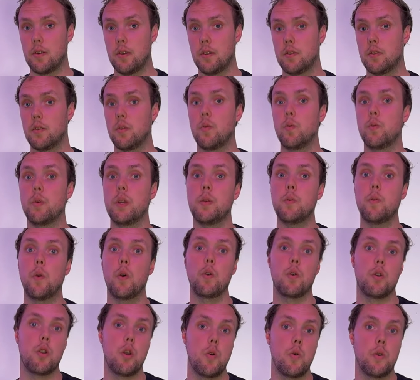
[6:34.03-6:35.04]
And so we
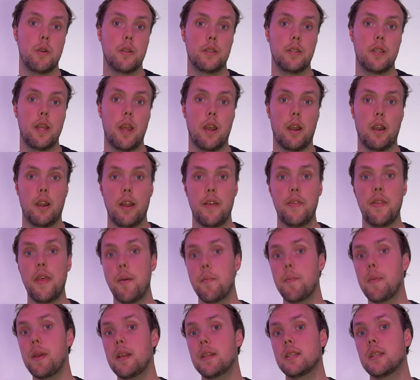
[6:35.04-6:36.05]
won't know it's there. And that
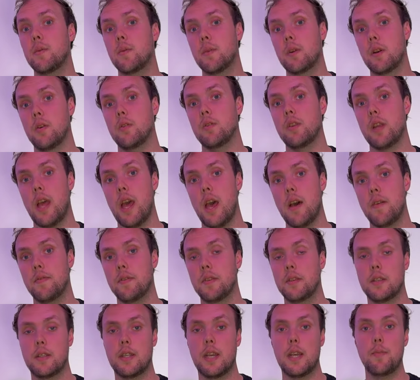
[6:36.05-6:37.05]
means that we're going to have a
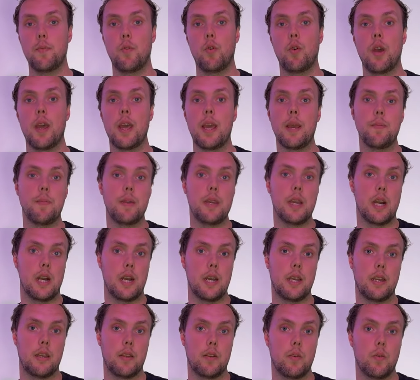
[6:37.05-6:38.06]
stable
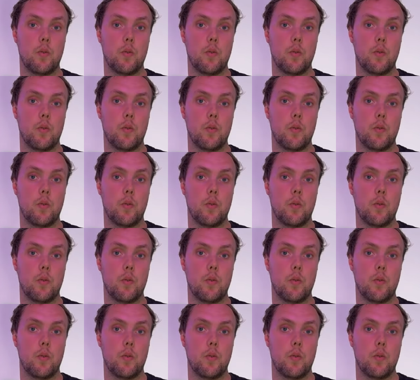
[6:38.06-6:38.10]
ABI,